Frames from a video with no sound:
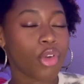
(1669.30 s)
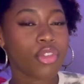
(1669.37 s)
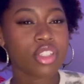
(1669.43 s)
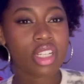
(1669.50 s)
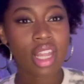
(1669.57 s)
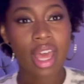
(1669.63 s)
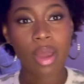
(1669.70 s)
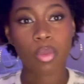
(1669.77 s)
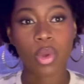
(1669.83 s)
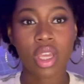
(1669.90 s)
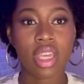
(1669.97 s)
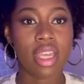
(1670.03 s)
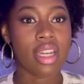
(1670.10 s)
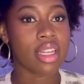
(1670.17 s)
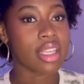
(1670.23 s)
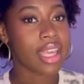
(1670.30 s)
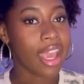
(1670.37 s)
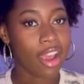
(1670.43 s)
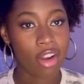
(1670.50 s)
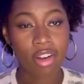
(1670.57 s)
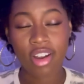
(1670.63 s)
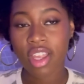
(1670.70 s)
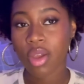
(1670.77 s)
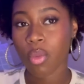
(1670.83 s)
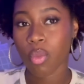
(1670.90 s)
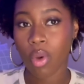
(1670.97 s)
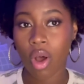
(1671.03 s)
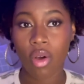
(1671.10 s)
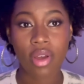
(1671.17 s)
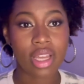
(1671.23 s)
of July weekend, Carrie,
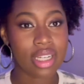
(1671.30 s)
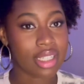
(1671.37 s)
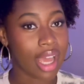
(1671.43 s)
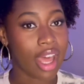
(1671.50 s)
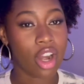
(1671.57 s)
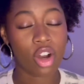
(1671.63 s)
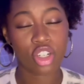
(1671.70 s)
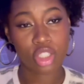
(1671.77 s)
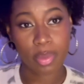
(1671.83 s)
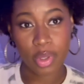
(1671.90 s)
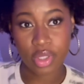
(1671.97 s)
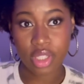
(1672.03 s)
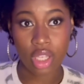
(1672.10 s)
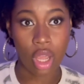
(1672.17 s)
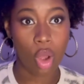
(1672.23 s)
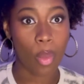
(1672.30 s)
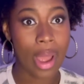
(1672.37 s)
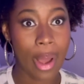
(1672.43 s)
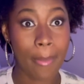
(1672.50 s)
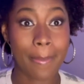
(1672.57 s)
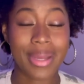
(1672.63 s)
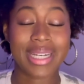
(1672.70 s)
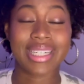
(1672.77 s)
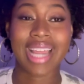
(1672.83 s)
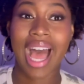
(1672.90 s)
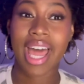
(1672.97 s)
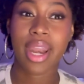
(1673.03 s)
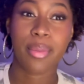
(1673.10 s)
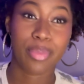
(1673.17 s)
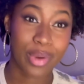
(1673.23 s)
Walt, and Donna are supposed to go out. But
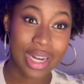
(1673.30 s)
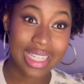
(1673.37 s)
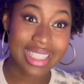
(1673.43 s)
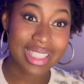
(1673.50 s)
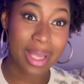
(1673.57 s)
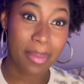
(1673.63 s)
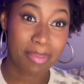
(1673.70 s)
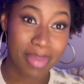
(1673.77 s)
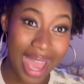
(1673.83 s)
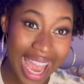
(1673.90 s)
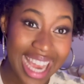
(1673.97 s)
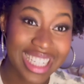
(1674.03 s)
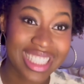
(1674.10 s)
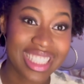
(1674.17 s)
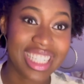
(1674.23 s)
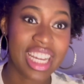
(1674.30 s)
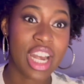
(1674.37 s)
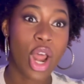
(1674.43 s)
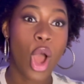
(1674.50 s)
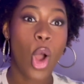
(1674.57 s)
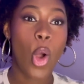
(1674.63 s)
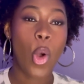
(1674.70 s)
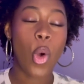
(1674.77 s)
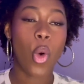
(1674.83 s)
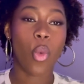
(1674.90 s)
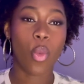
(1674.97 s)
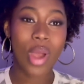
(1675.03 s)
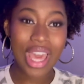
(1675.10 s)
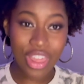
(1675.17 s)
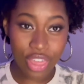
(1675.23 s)
Donna brings Sebastian
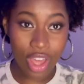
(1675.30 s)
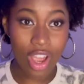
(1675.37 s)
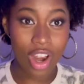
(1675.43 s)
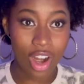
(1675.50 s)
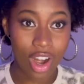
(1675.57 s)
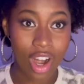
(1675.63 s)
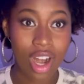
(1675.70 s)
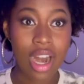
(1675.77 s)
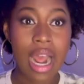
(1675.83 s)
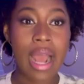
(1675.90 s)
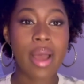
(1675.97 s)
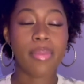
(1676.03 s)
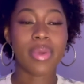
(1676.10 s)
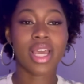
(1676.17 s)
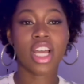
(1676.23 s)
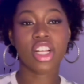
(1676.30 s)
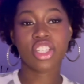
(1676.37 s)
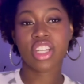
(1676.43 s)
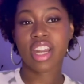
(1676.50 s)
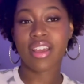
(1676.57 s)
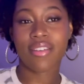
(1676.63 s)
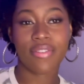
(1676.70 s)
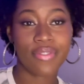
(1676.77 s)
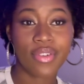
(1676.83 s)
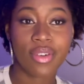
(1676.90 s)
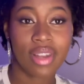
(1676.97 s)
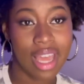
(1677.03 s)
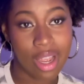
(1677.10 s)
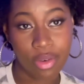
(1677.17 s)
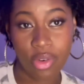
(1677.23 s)
with her because she didn't feel
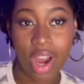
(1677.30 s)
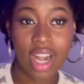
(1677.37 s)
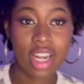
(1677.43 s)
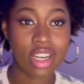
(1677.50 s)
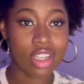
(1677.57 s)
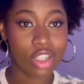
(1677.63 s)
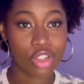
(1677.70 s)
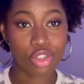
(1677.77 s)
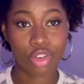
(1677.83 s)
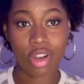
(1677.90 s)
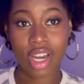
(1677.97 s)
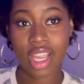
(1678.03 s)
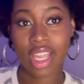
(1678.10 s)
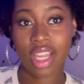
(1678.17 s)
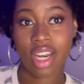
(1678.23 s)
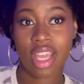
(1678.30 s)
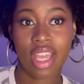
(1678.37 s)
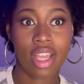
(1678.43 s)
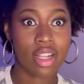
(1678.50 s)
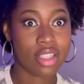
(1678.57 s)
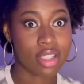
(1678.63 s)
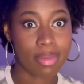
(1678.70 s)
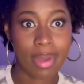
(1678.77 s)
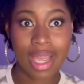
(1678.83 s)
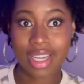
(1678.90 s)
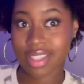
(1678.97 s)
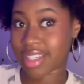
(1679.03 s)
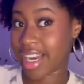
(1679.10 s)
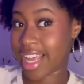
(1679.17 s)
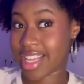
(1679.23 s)
like riding the train, and
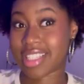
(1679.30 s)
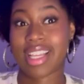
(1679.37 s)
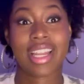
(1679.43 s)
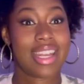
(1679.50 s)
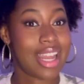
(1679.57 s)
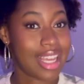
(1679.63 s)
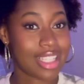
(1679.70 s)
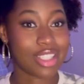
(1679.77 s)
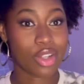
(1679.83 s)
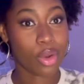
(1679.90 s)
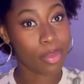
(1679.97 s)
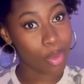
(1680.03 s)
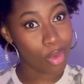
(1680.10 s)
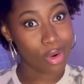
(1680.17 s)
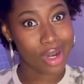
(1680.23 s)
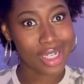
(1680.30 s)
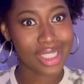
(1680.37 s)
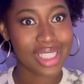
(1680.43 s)
Sebastian has a nice little Porsche.